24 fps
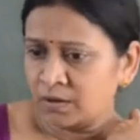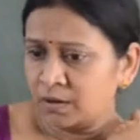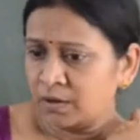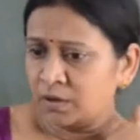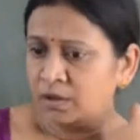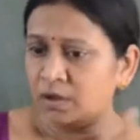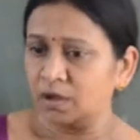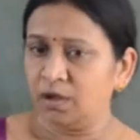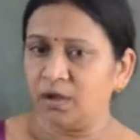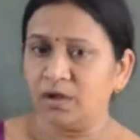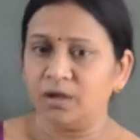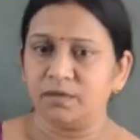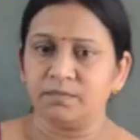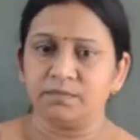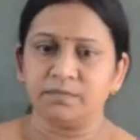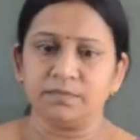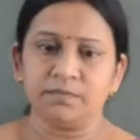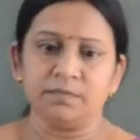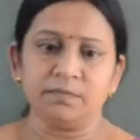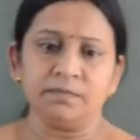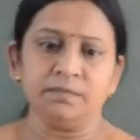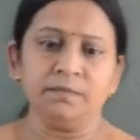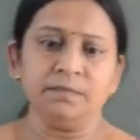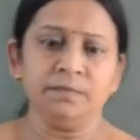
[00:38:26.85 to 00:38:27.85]

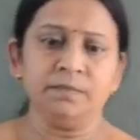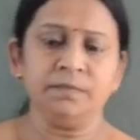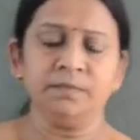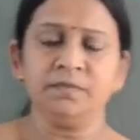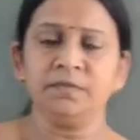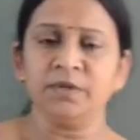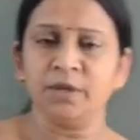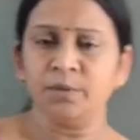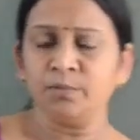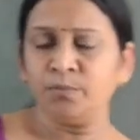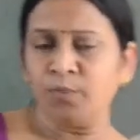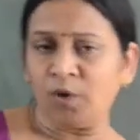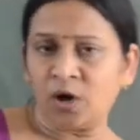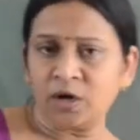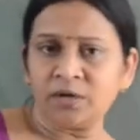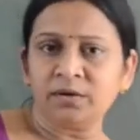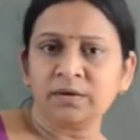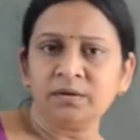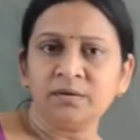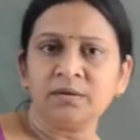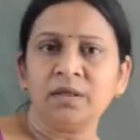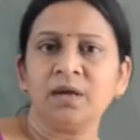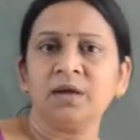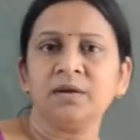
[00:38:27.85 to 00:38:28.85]
the
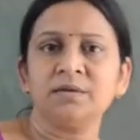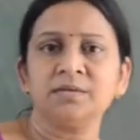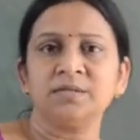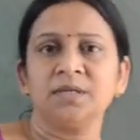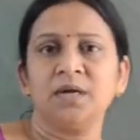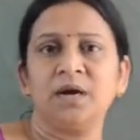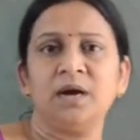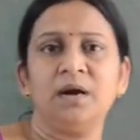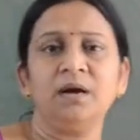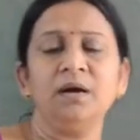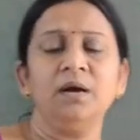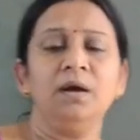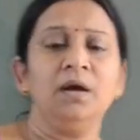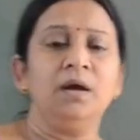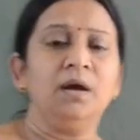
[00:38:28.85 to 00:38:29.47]
important things are,